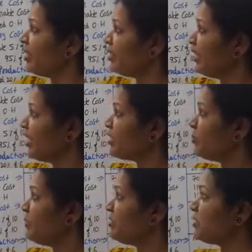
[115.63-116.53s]
the
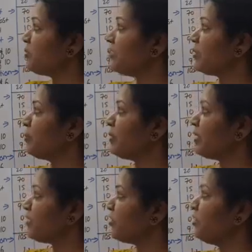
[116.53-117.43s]
expenses for the
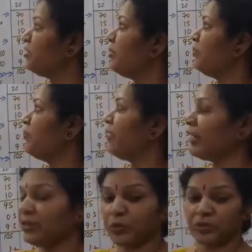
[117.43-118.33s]
production of
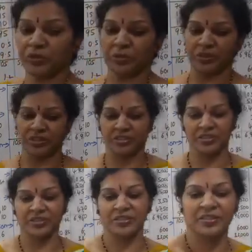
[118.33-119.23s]
5,000 units.
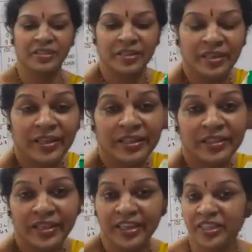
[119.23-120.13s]

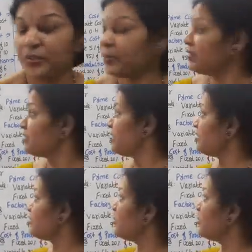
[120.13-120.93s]
The expenses